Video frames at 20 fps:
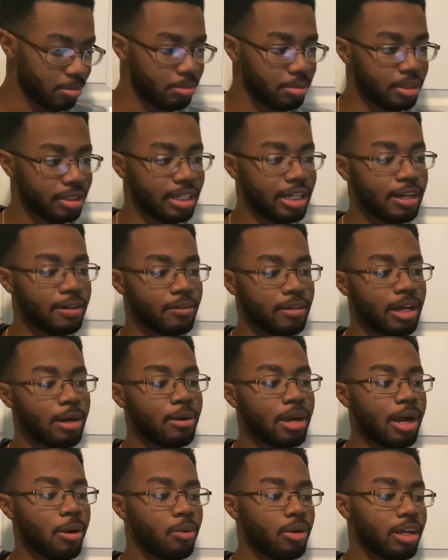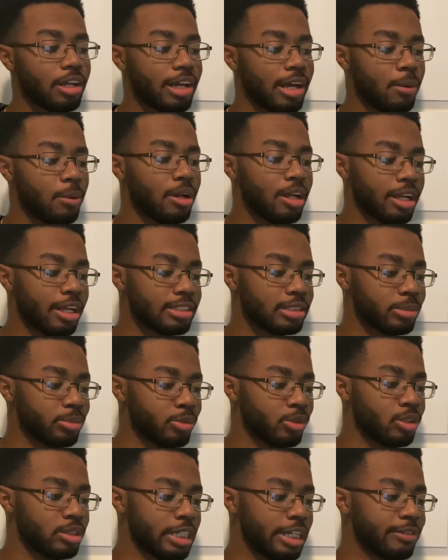Yeah, well, I want to get some
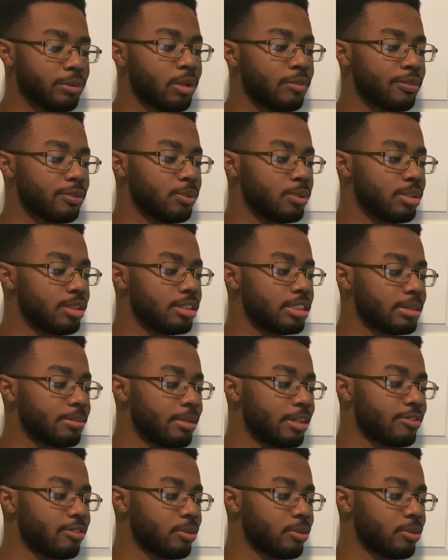real life 1v1s, man,